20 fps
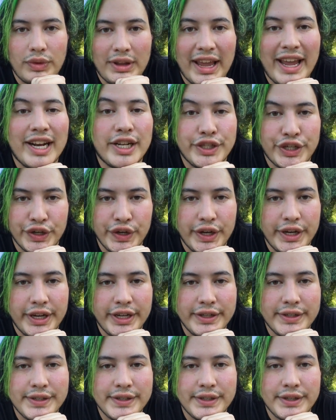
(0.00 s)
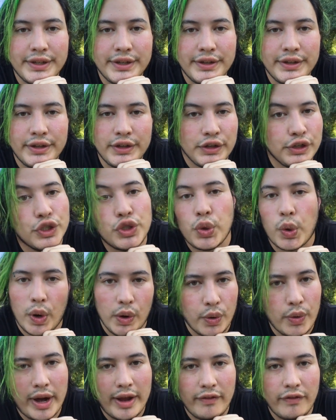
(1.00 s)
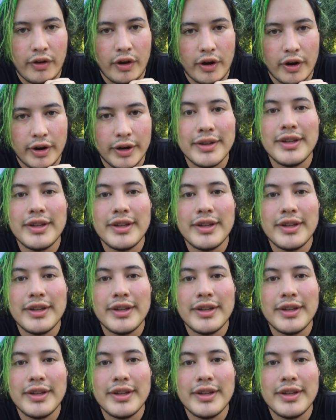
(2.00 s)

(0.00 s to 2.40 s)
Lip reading: It took us to a graveyard.